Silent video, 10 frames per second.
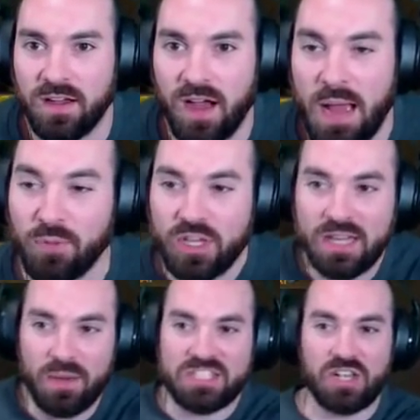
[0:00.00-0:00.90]
I'm looking
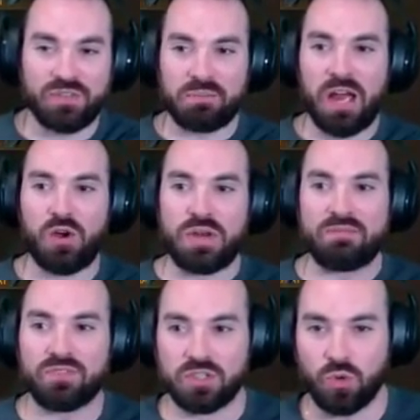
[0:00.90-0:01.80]
at myself in my own
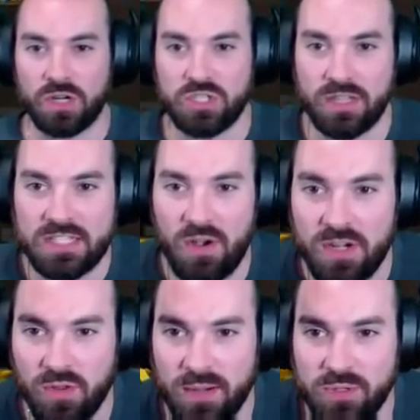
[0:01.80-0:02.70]
inventory, so that's how I
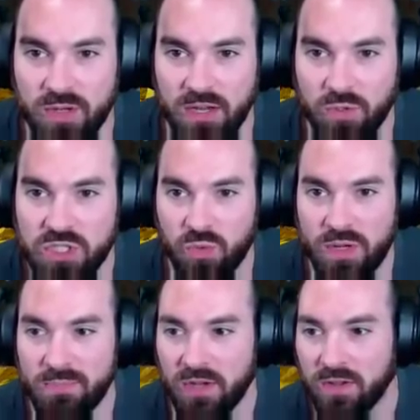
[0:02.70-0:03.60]
know that I'm doing it. What's the
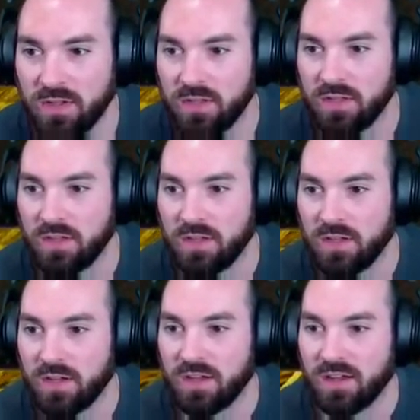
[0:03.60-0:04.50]
windmill?
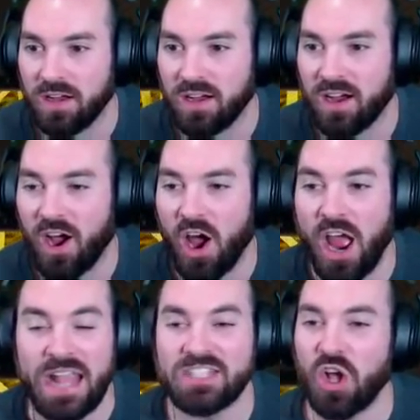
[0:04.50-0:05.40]
I, uh, oh, I'm not doing
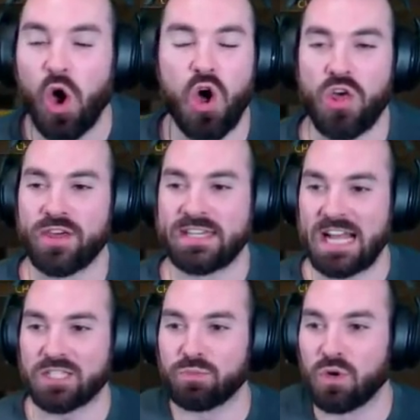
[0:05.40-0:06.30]
anything. It's all the
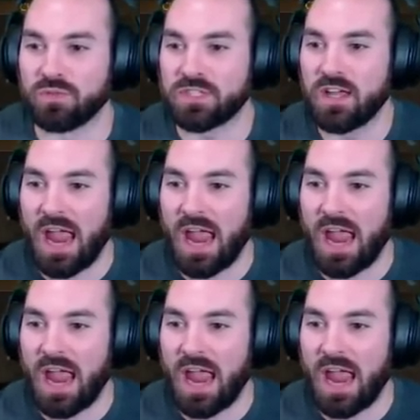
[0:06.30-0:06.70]
dance moves.